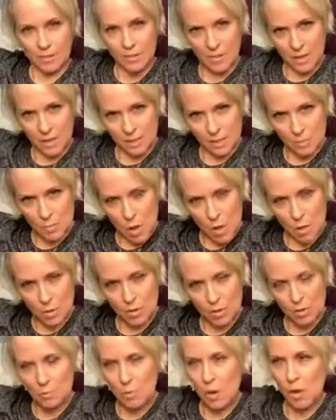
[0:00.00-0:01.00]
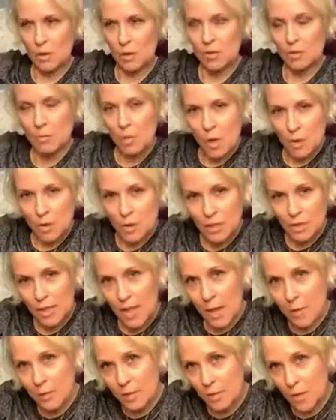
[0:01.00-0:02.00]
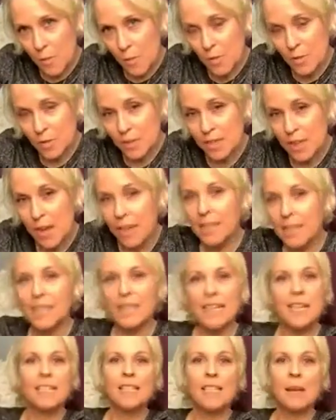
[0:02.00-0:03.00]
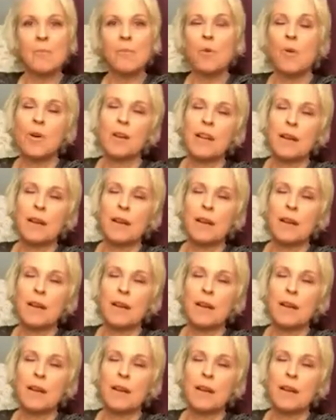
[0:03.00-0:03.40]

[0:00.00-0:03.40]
got smaller and smaller and smaller until I was almost ducking at some point.